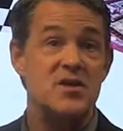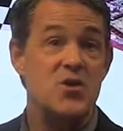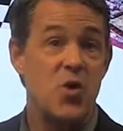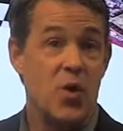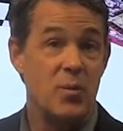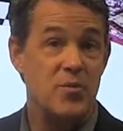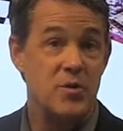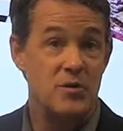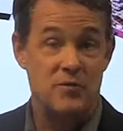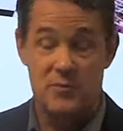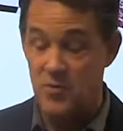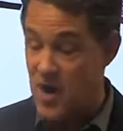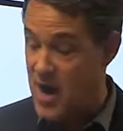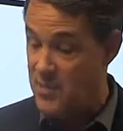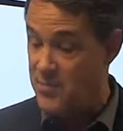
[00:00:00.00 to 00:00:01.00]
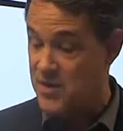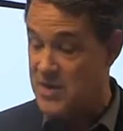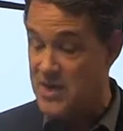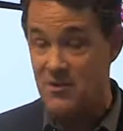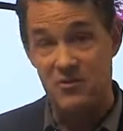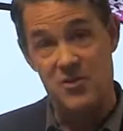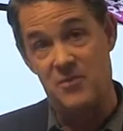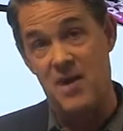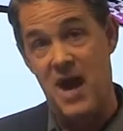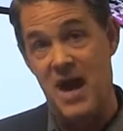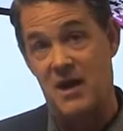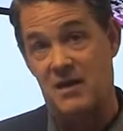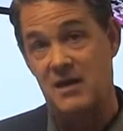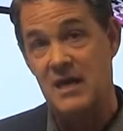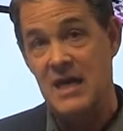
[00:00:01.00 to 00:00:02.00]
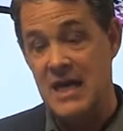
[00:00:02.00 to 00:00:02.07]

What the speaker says: your beautiful property here in the back.